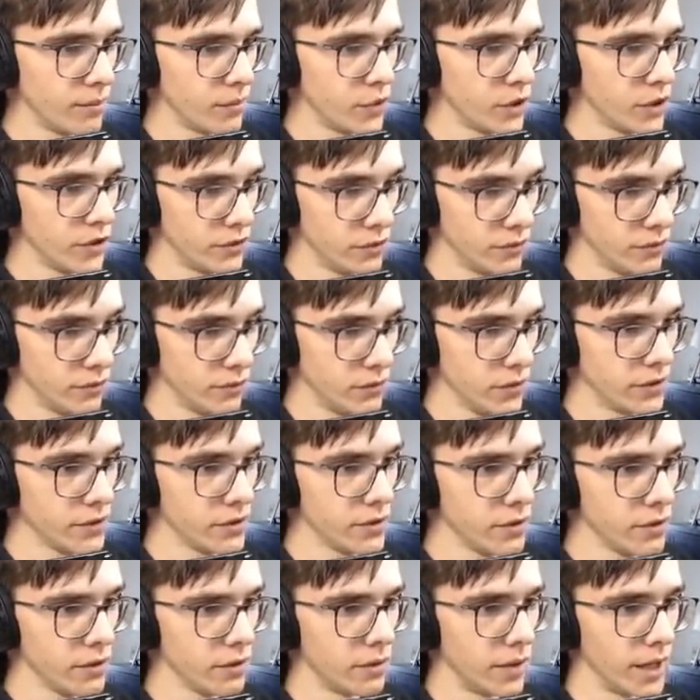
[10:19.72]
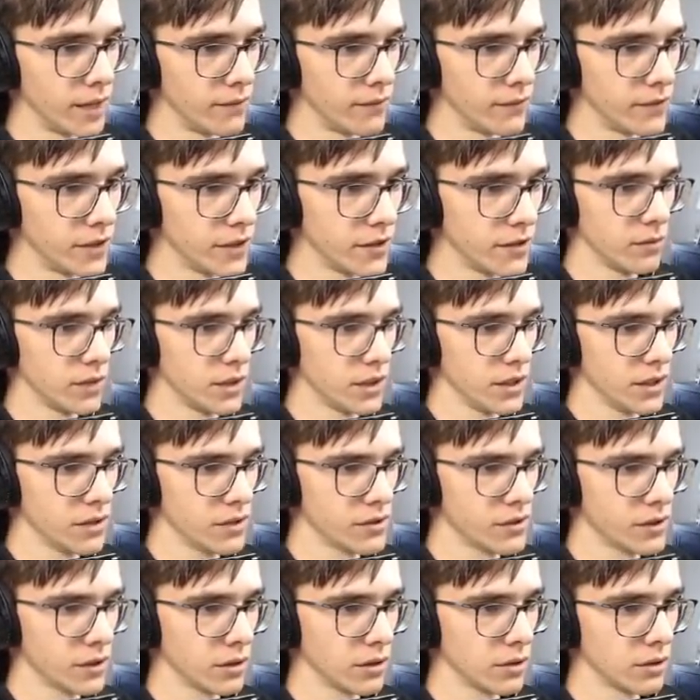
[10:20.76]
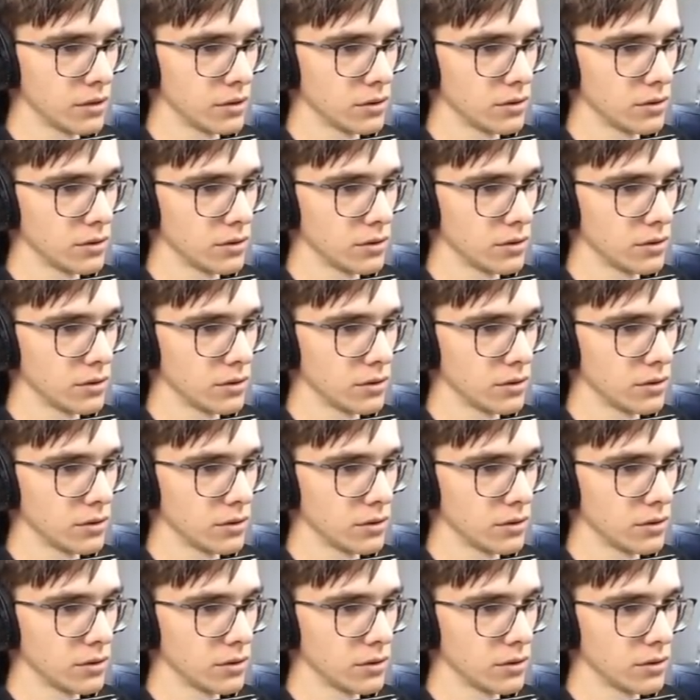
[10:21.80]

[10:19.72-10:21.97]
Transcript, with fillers: with, with you and with, with Lisa. Oh,